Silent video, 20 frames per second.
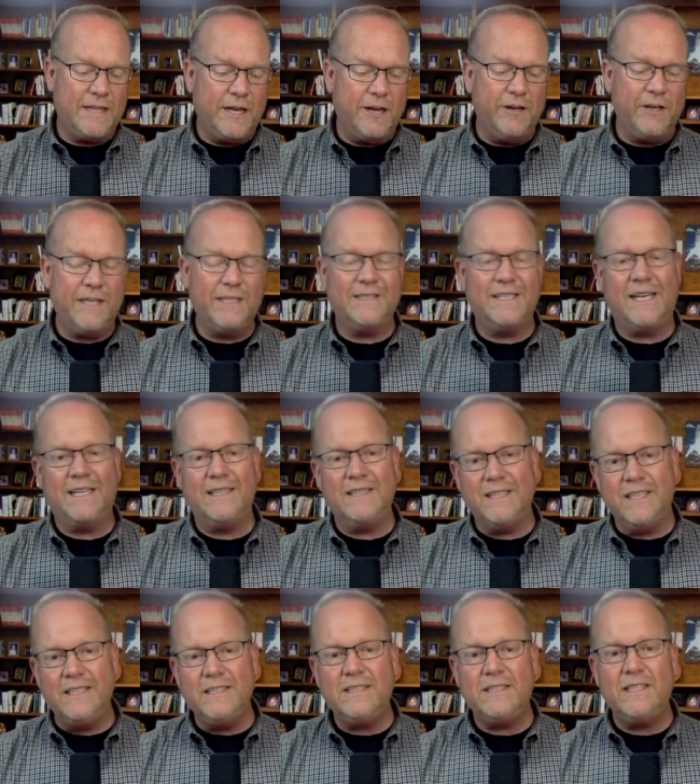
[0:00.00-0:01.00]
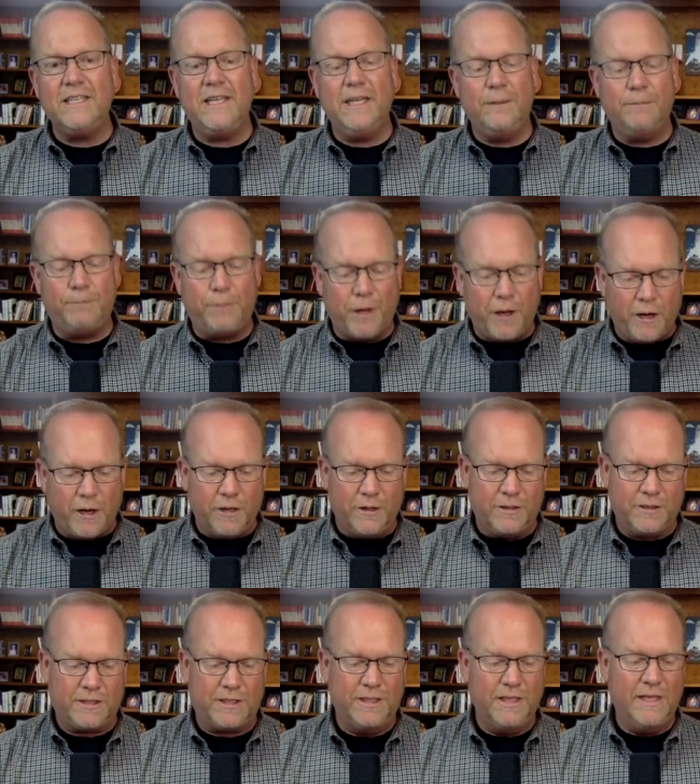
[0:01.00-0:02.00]
there is, at least in
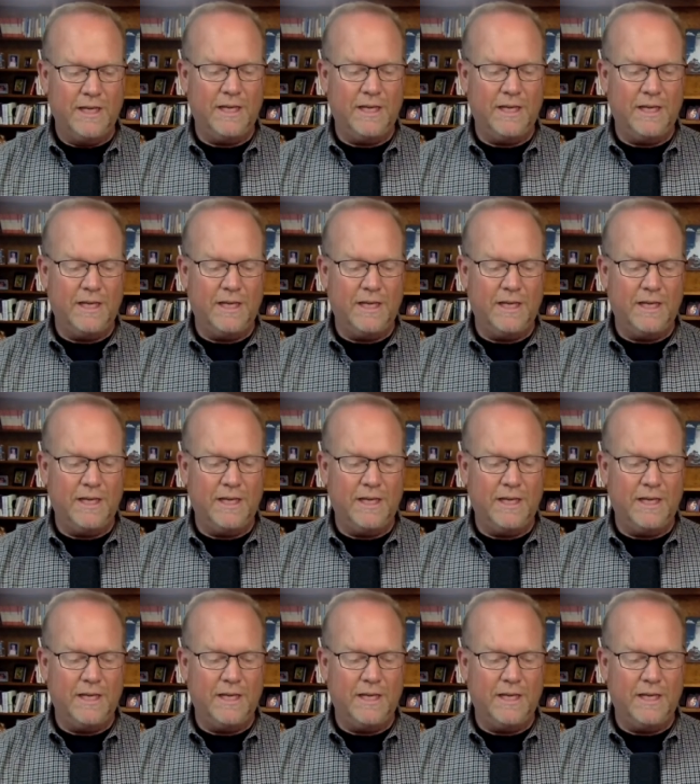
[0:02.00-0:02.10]
part,